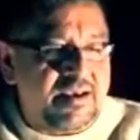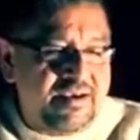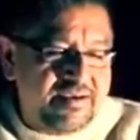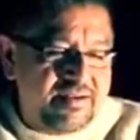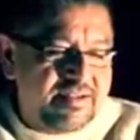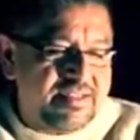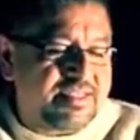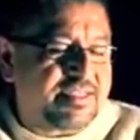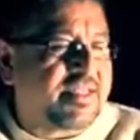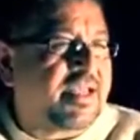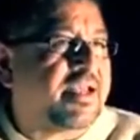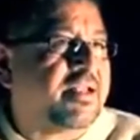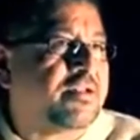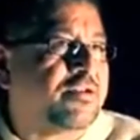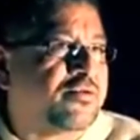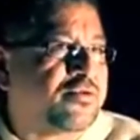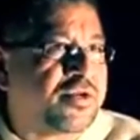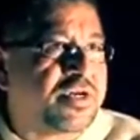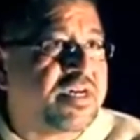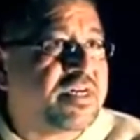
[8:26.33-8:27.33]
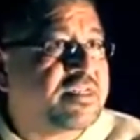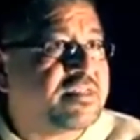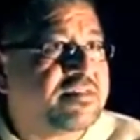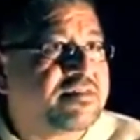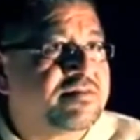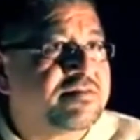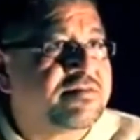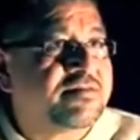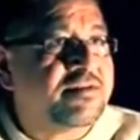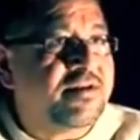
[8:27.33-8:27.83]
I couldn't stand
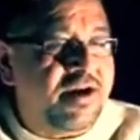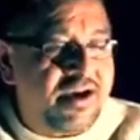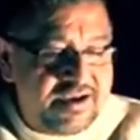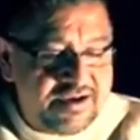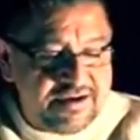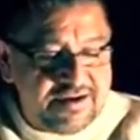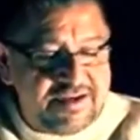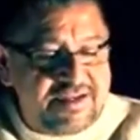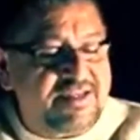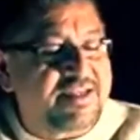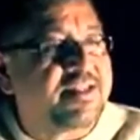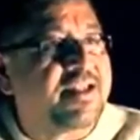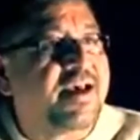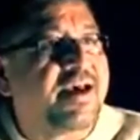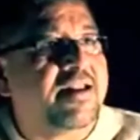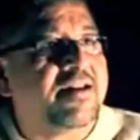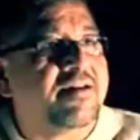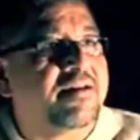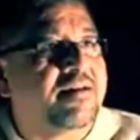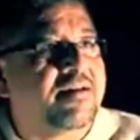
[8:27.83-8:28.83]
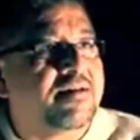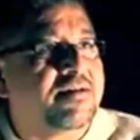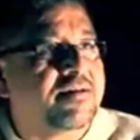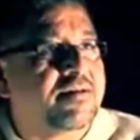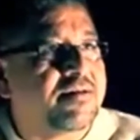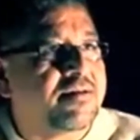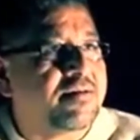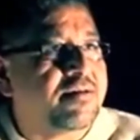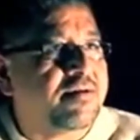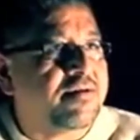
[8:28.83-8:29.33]
drugs. I couldn't
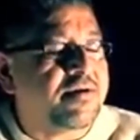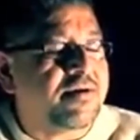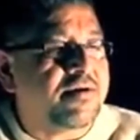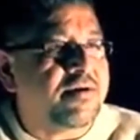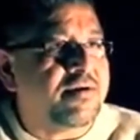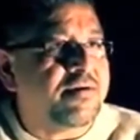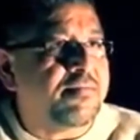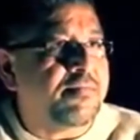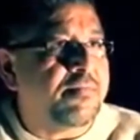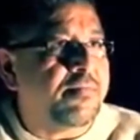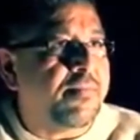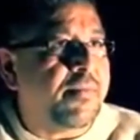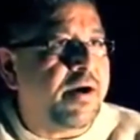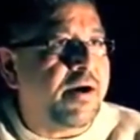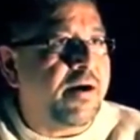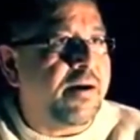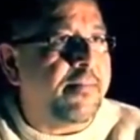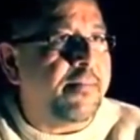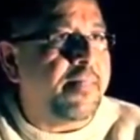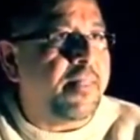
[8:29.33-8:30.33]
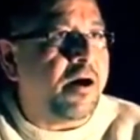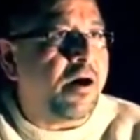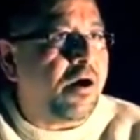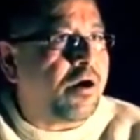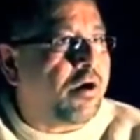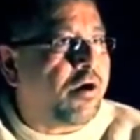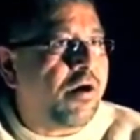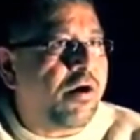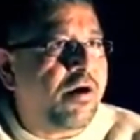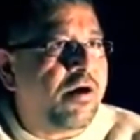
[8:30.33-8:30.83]
stand um,
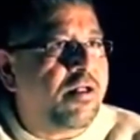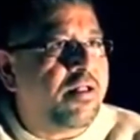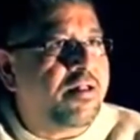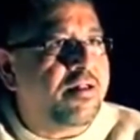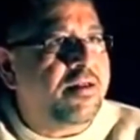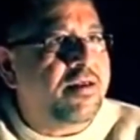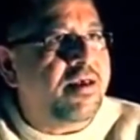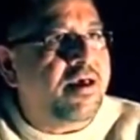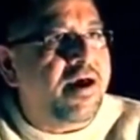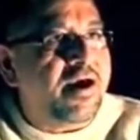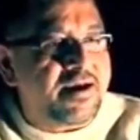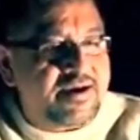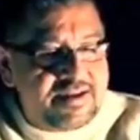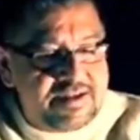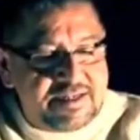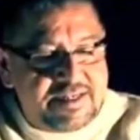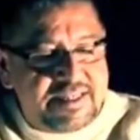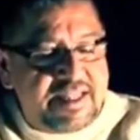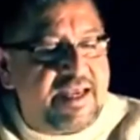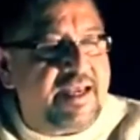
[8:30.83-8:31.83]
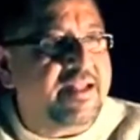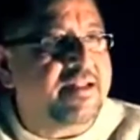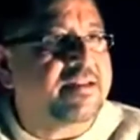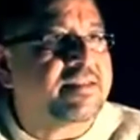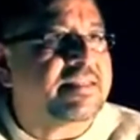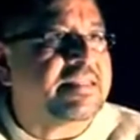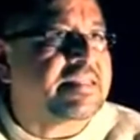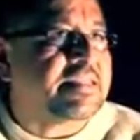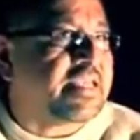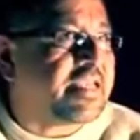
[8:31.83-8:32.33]
alcohol. I couldn't
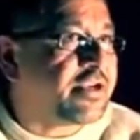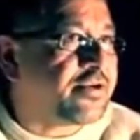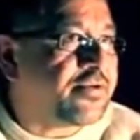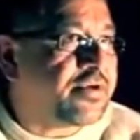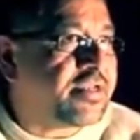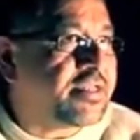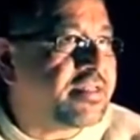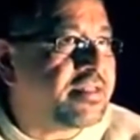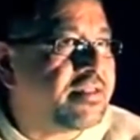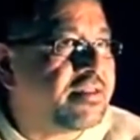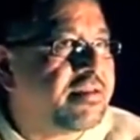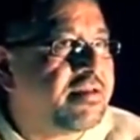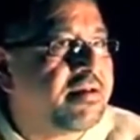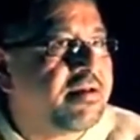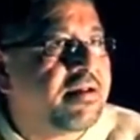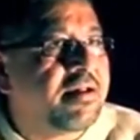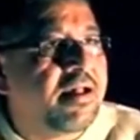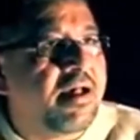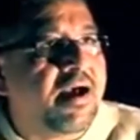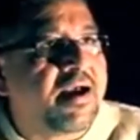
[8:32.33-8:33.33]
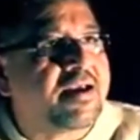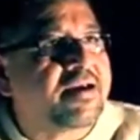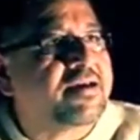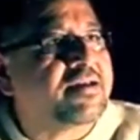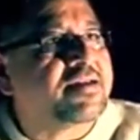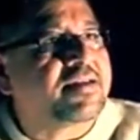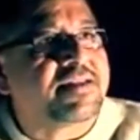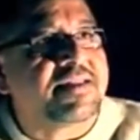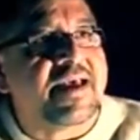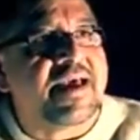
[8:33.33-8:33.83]
stand cigarette. I
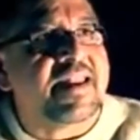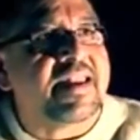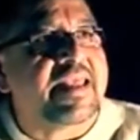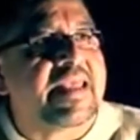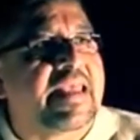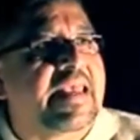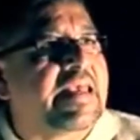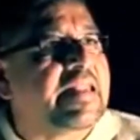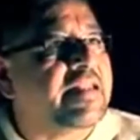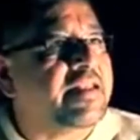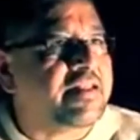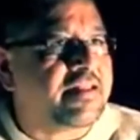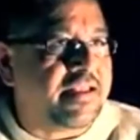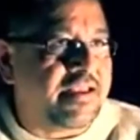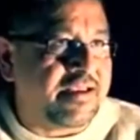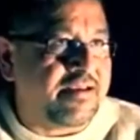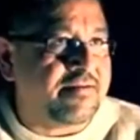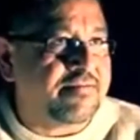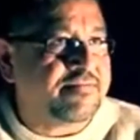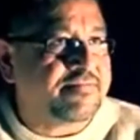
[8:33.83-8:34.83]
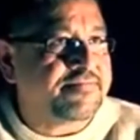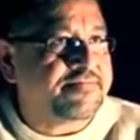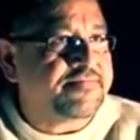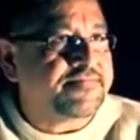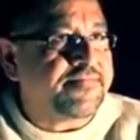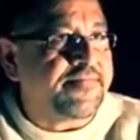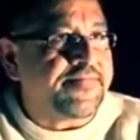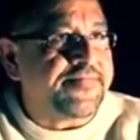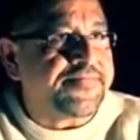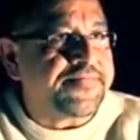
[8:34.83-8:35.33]
couldn't stand
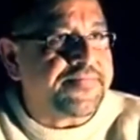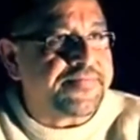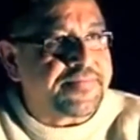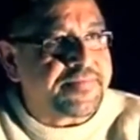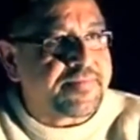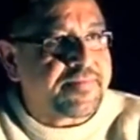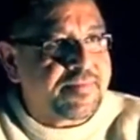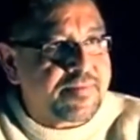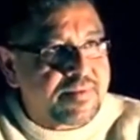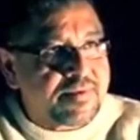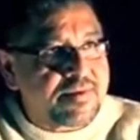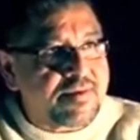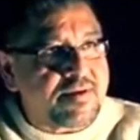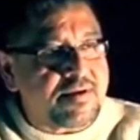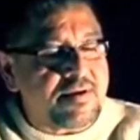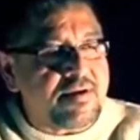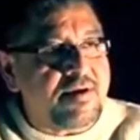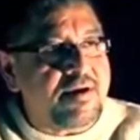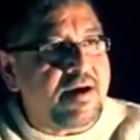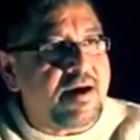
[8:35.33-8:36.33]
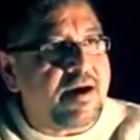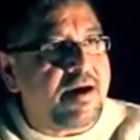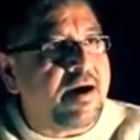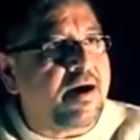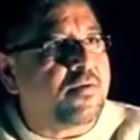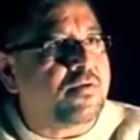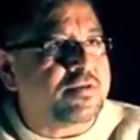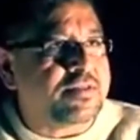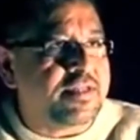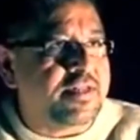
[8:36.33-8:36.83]

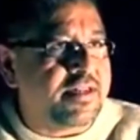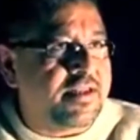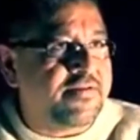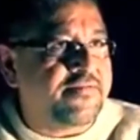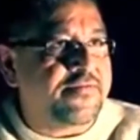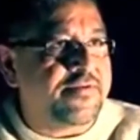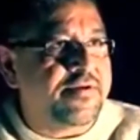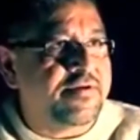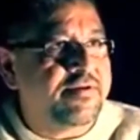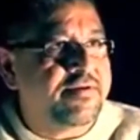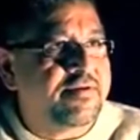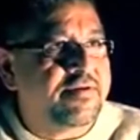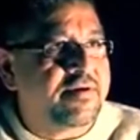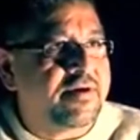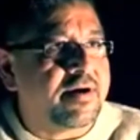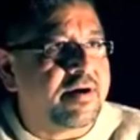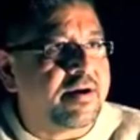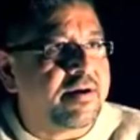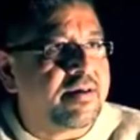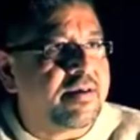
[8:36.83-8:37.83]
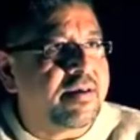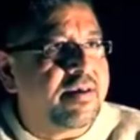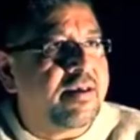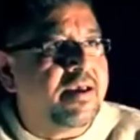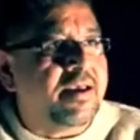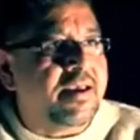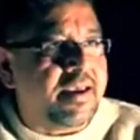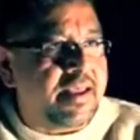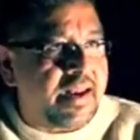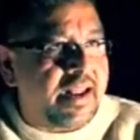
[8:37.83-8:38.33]
anything. I was delivered.
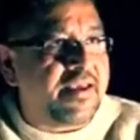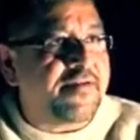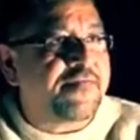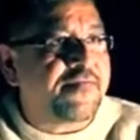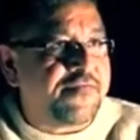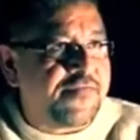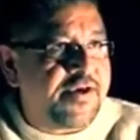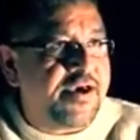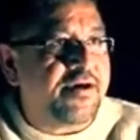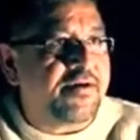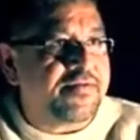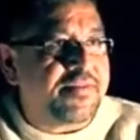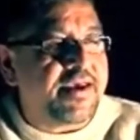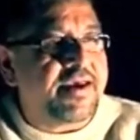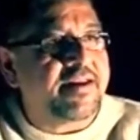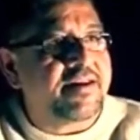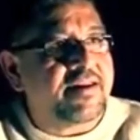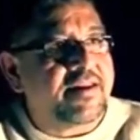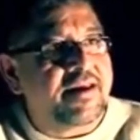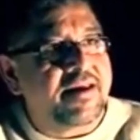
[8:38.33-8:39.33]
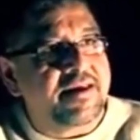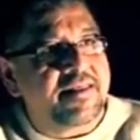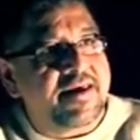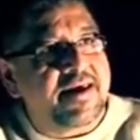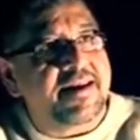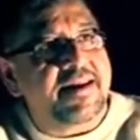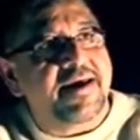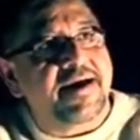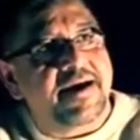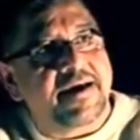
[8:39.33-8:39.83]
And I felt that day,
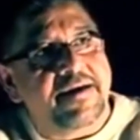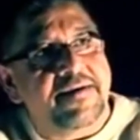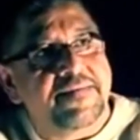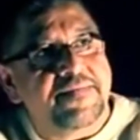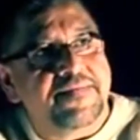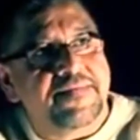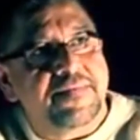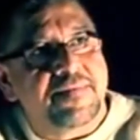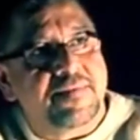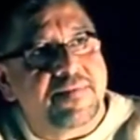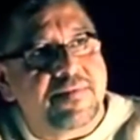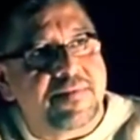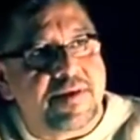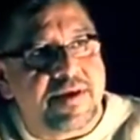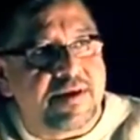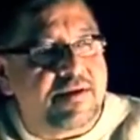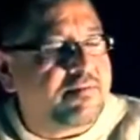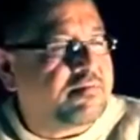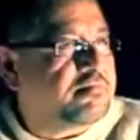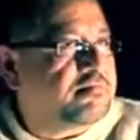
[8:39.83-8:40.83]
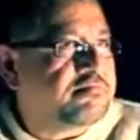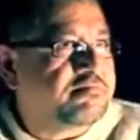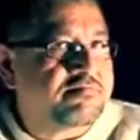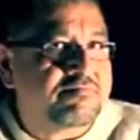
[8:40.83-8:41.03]
that night, like